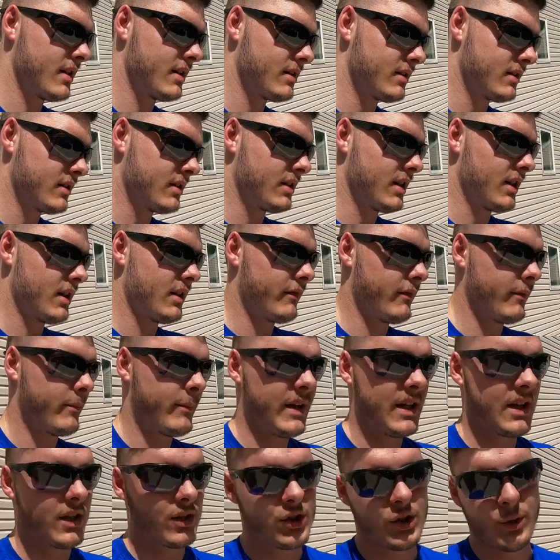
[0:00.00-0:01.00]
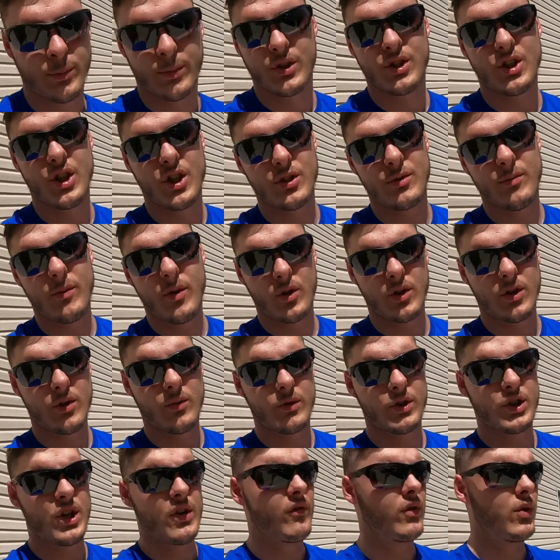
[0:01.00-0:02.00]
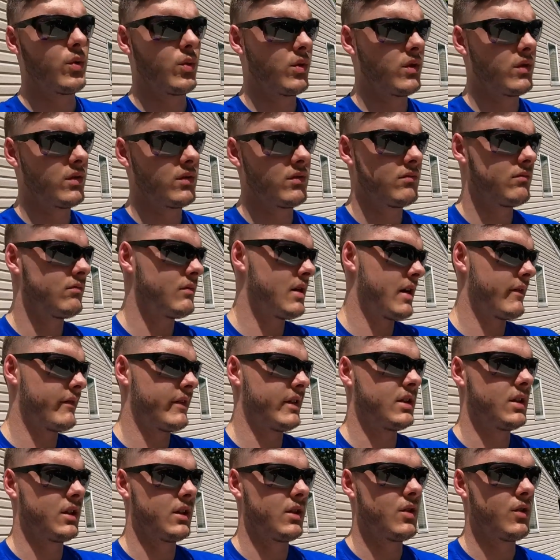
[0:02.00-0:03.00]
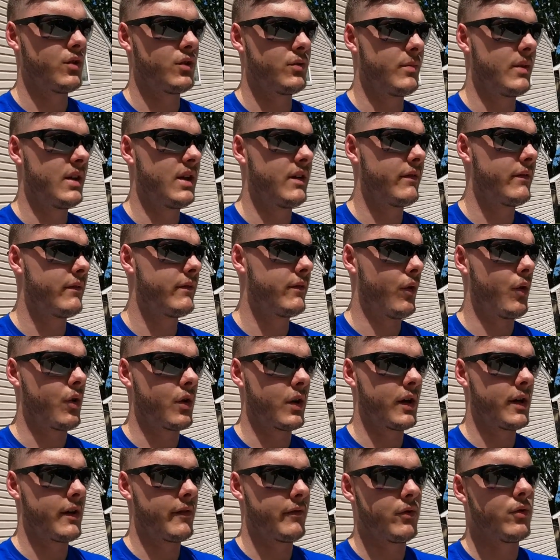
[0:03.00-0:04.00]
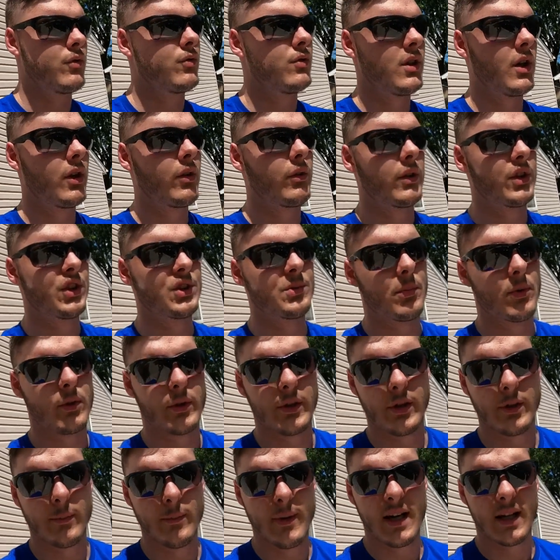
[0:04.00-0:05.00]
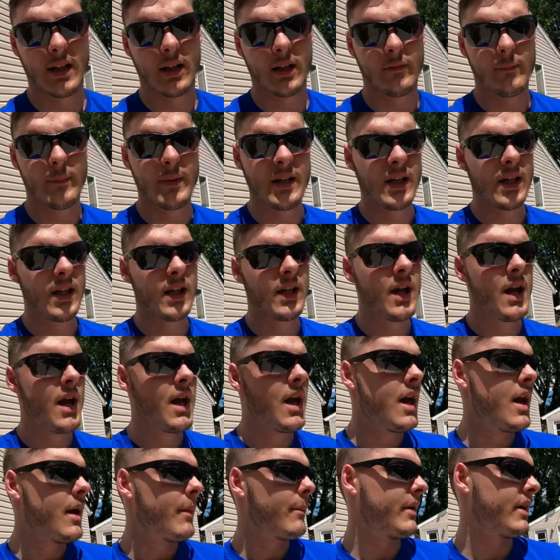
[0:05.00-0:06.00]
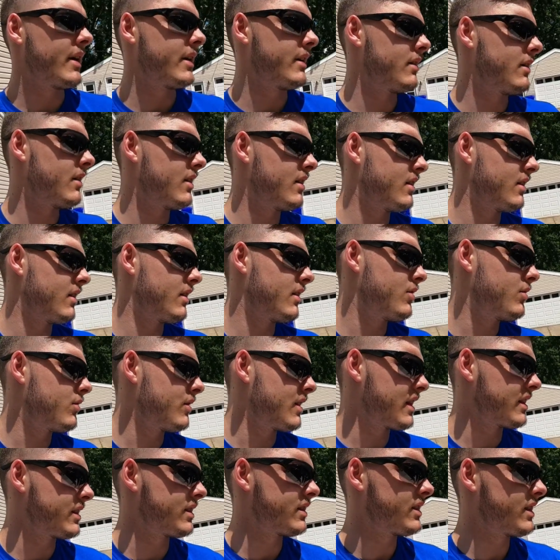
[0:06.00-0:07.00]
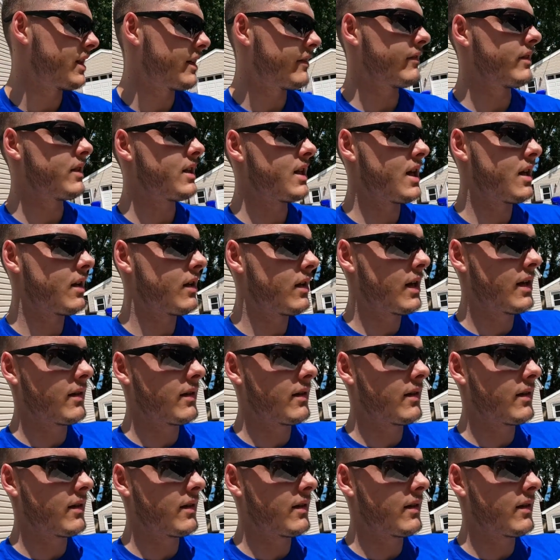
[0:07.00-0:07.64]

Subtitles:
it, instead of being a supercharged motor, which everyone obviously knows Mini for if you know the sportier model of Mini, but in 2007,